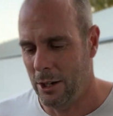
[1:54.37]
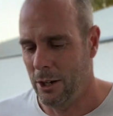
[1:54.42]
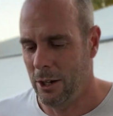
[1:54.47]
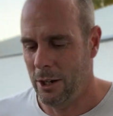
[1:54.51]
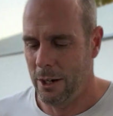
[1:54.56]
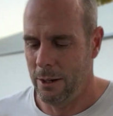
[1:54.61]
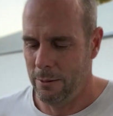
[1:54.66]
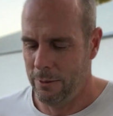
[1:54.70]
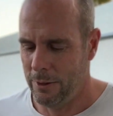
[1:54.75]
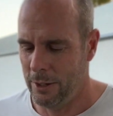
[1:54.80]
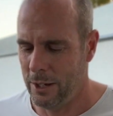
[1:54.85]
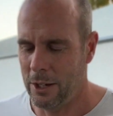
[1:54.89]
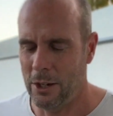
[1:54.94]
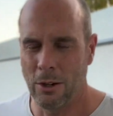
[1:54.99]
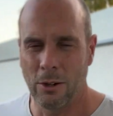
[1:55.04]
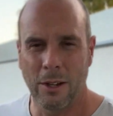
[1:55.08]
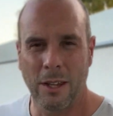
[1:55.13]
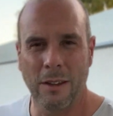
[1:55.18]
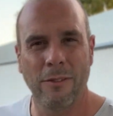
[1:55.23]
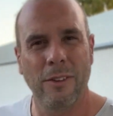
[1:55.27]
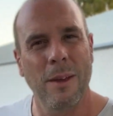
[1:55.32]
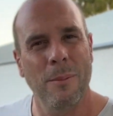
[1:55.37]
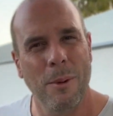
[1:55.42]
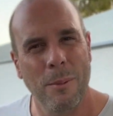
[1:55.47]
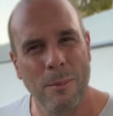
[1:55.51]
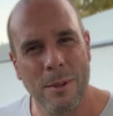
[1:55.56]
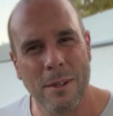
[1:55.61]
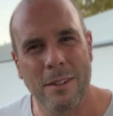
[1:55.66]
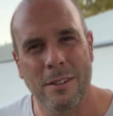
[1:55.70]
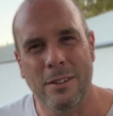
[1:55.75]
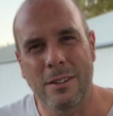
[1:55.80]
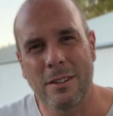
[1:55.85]
I think I'll give them a
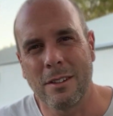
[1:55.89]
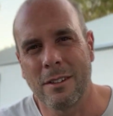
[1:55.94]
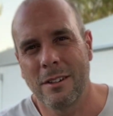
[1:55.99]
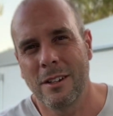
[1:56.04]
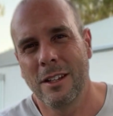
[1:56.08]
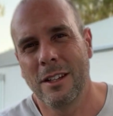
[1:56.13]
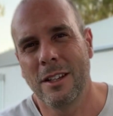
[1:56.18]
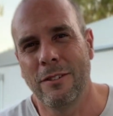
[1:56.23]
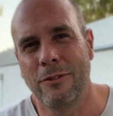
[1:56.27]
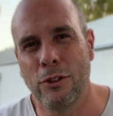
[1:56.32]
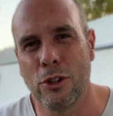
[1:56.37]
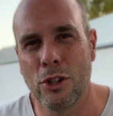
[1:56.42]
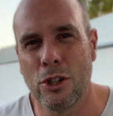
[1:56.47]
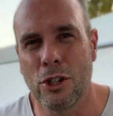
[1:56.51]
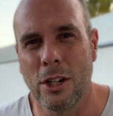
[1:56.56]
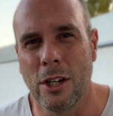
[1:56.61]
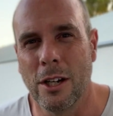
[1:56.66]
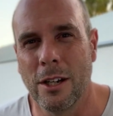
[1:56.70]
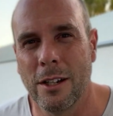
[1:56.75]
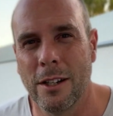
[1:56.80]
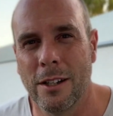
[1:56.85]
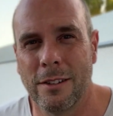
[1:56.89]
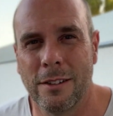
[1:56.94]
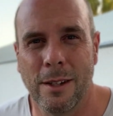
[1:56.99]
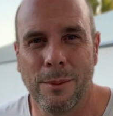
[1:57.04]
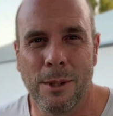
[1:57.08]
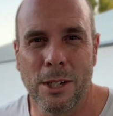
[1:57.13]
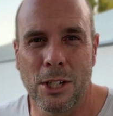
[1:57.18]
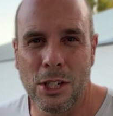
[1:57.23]
miss in the future unless something